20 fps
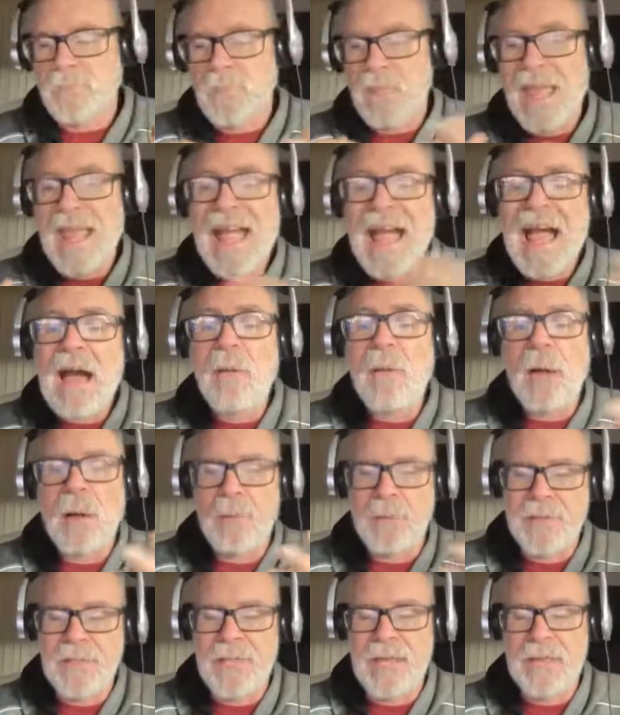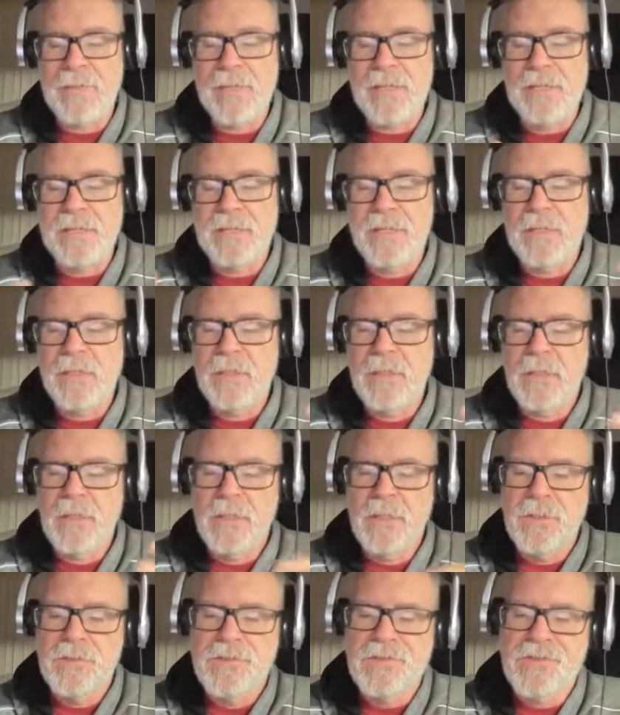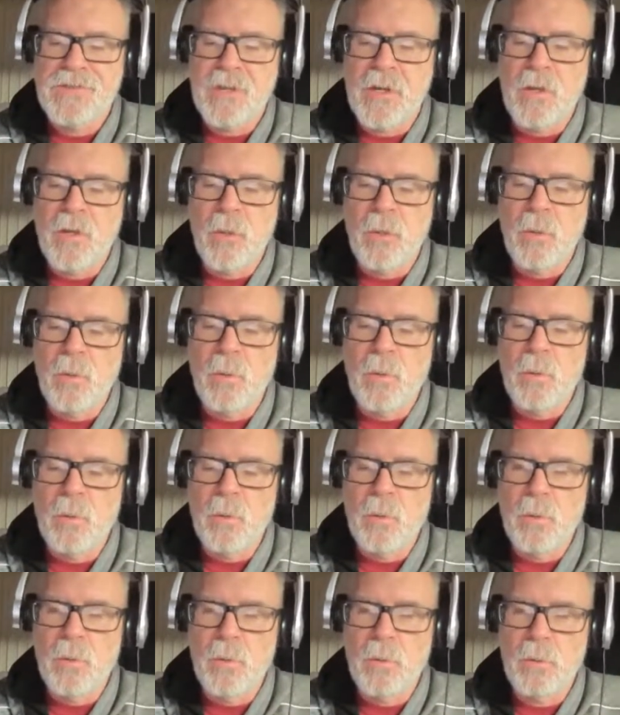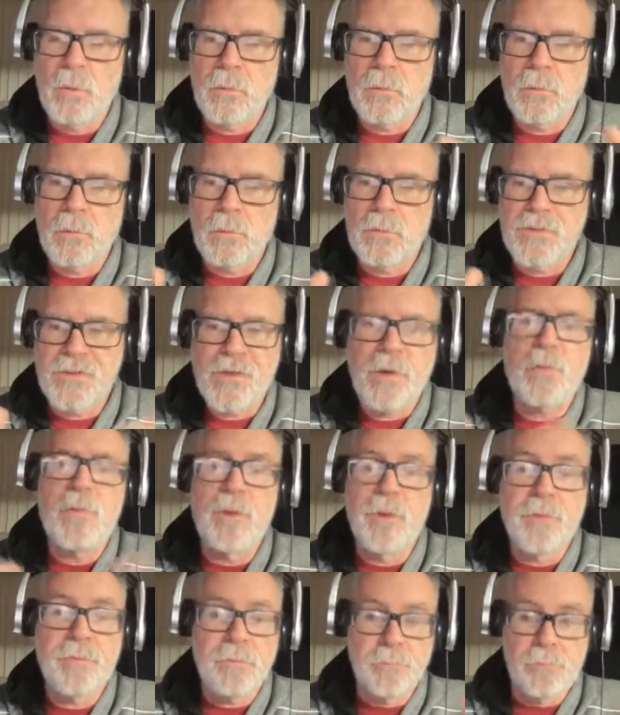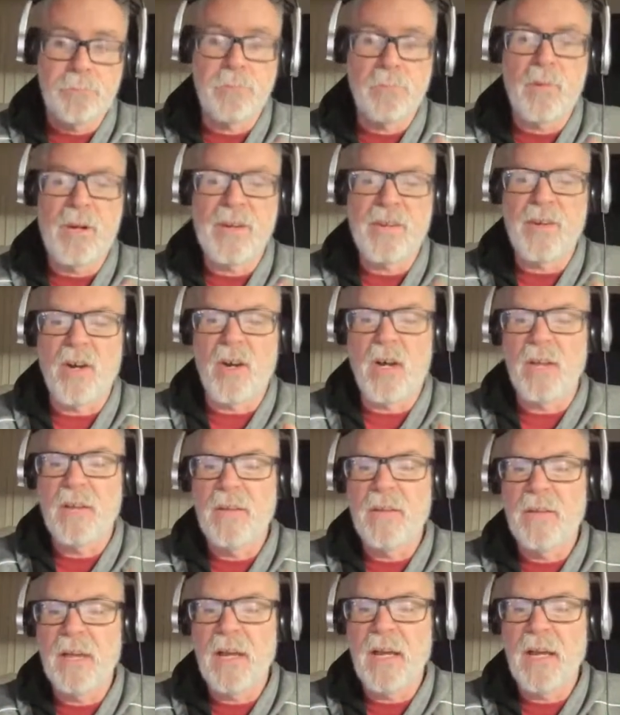how I would game it. So we'll start with Red Dawn.